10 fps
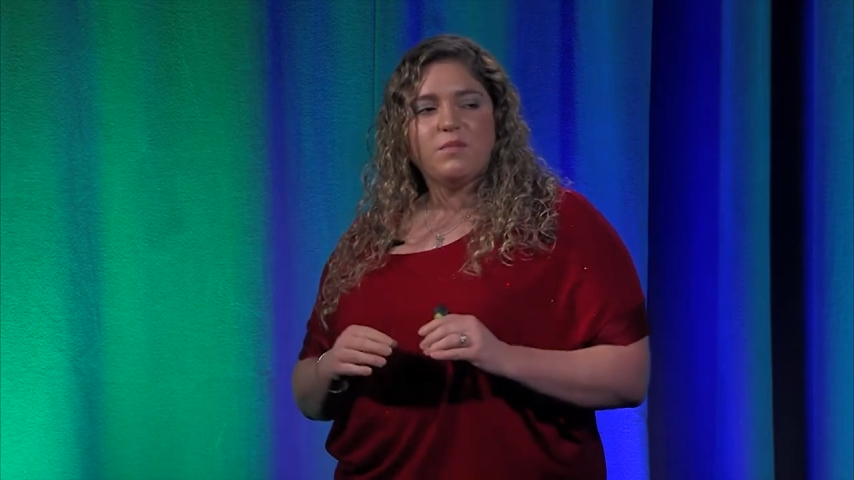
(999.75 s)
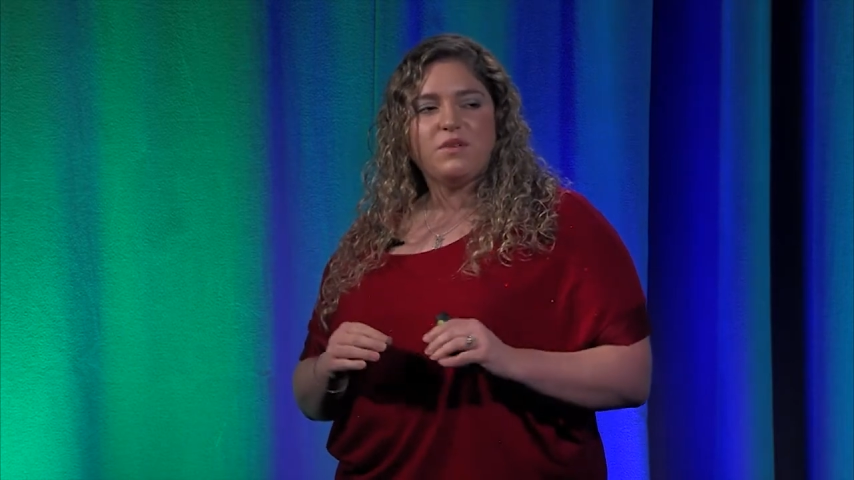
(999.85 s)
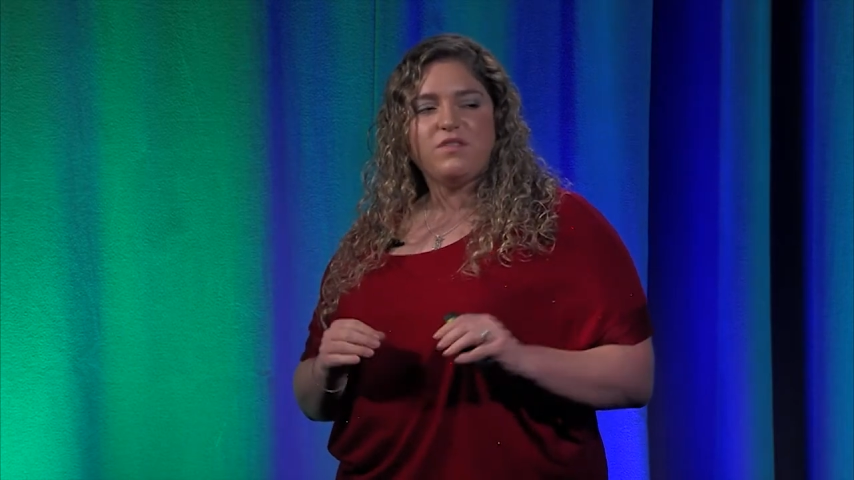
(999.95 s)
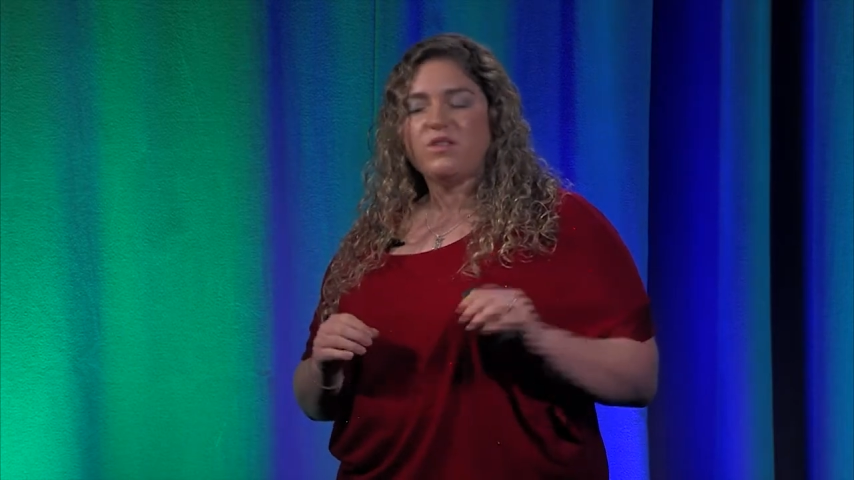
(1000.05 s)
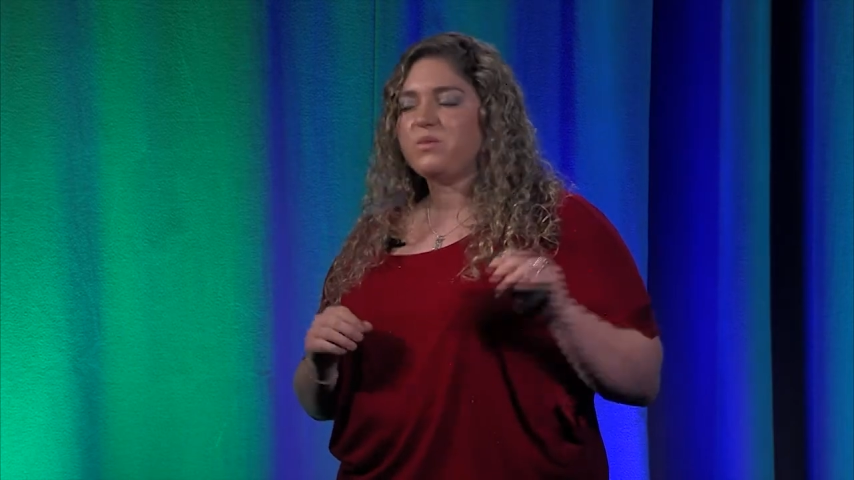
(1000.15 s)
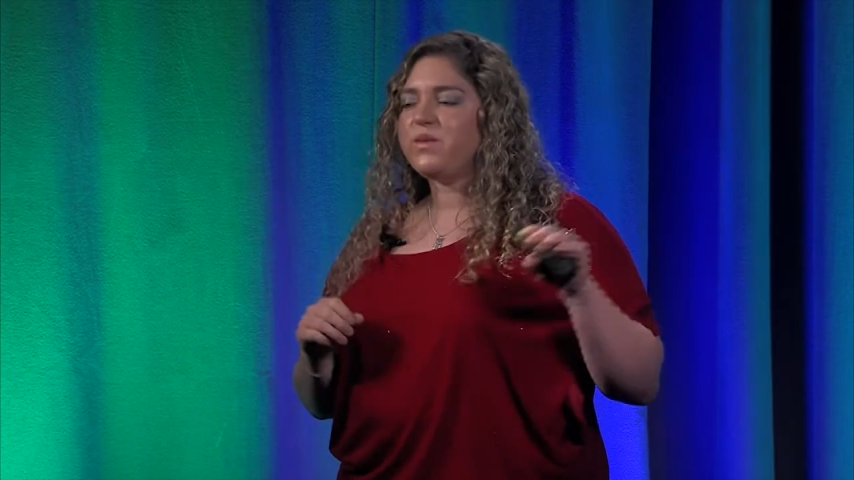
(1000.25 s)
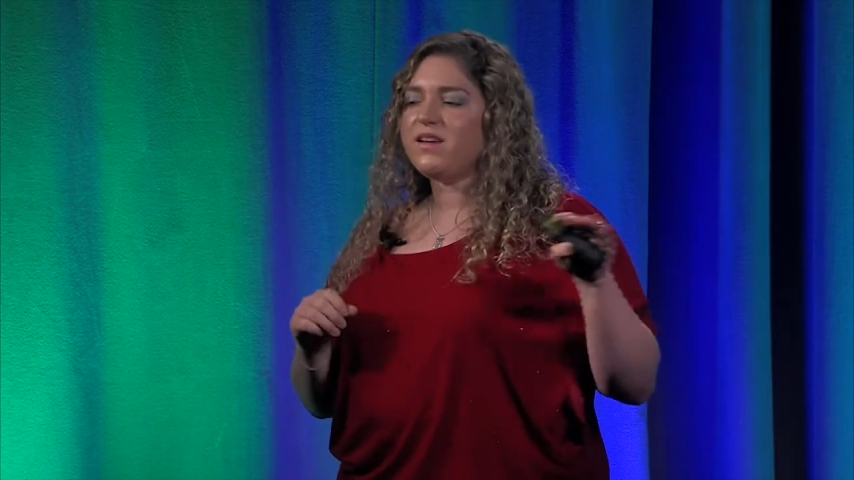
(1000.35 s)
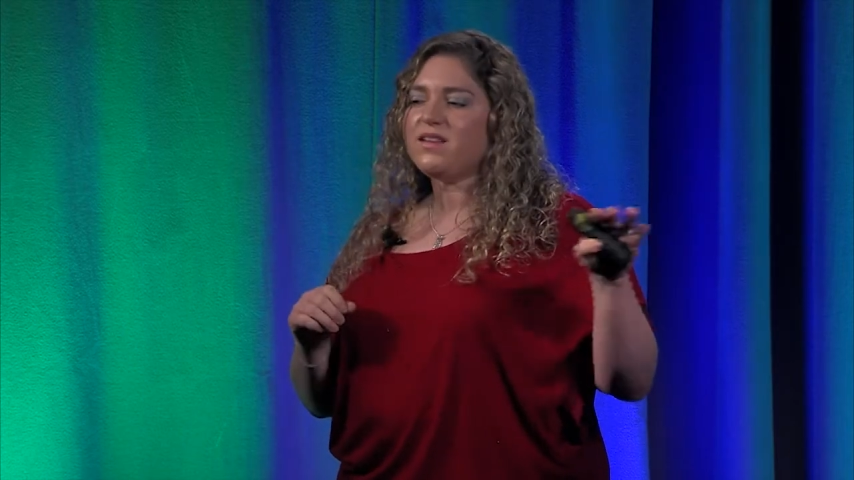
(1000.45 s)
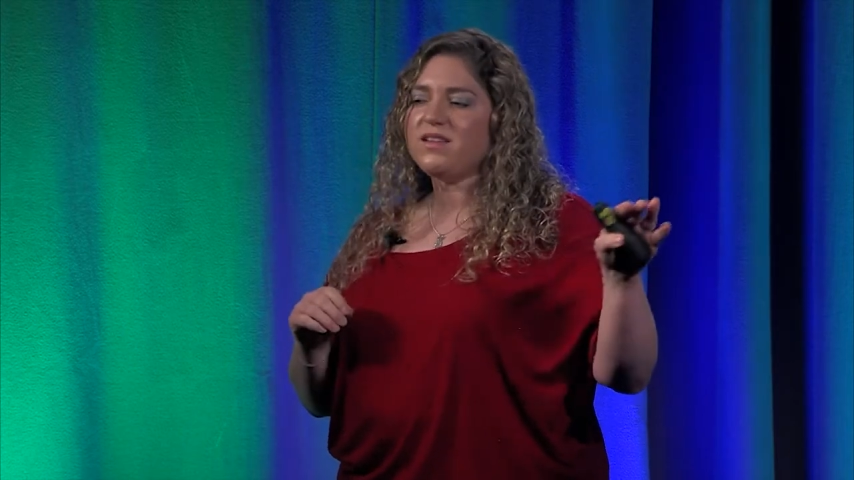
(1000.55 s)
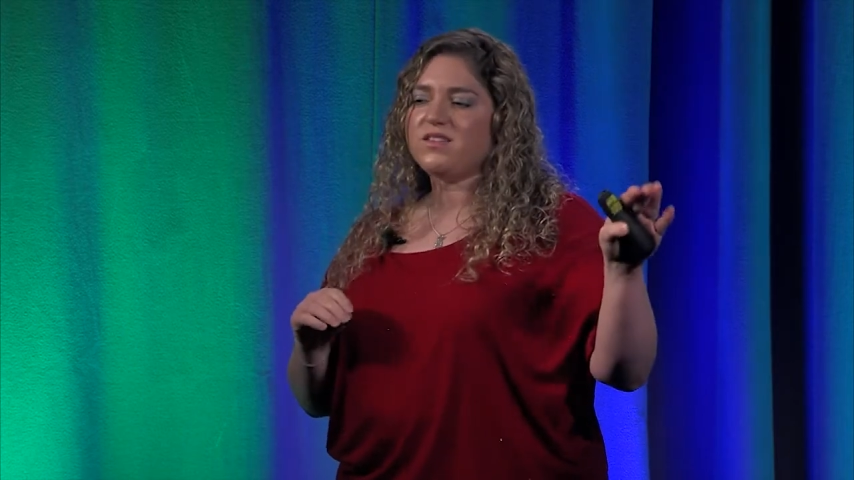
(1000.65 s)
But if you
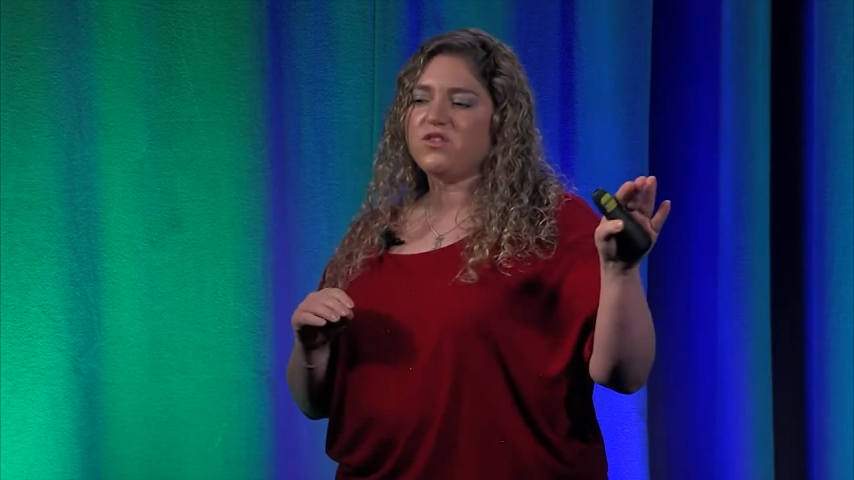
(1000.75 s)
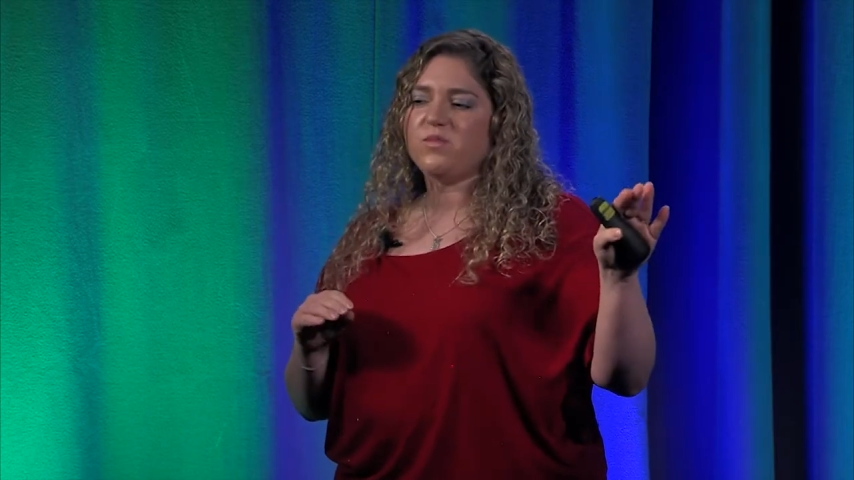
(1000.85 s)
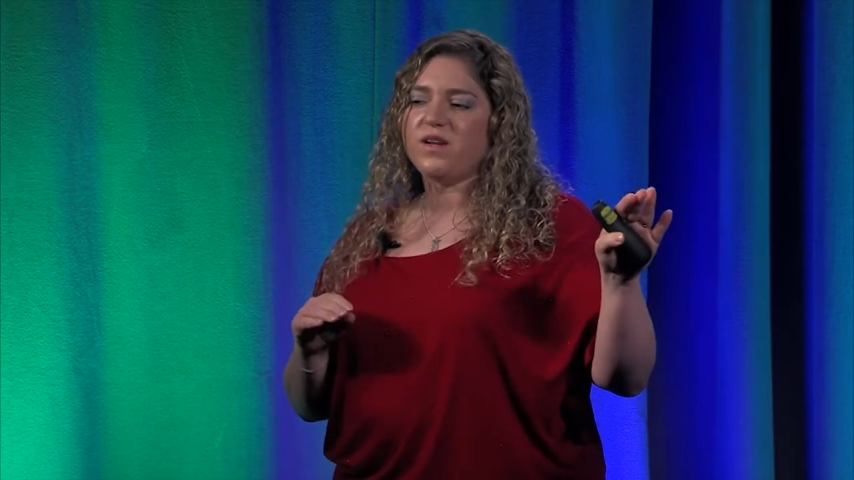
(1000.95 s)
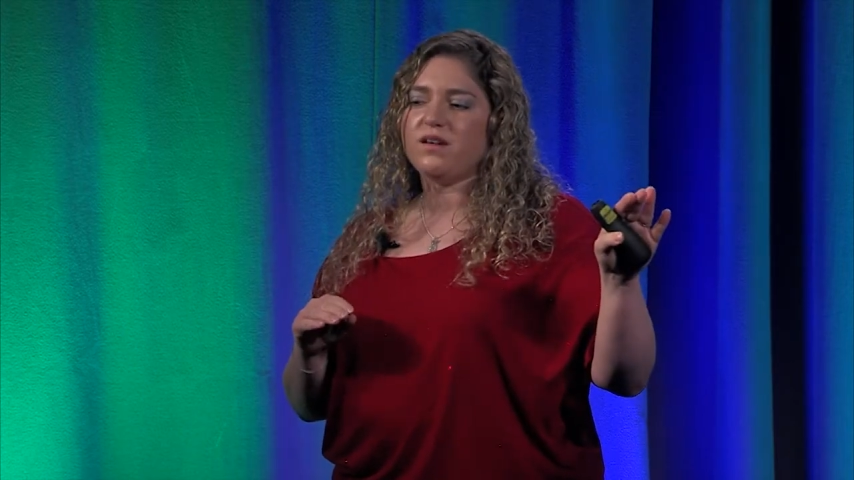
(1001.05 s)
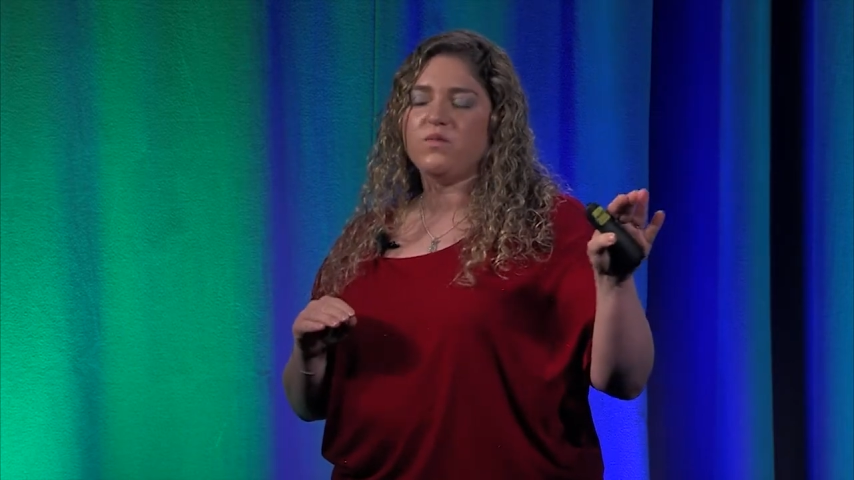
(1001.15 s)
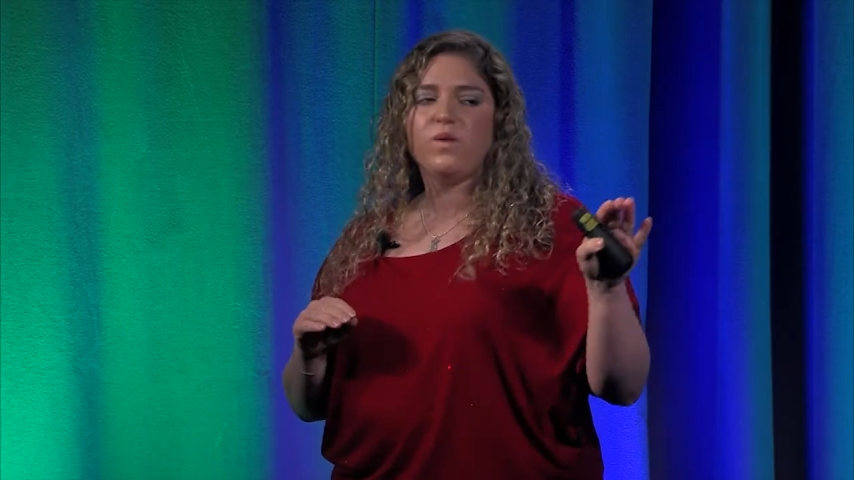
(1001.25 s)
really zoom in,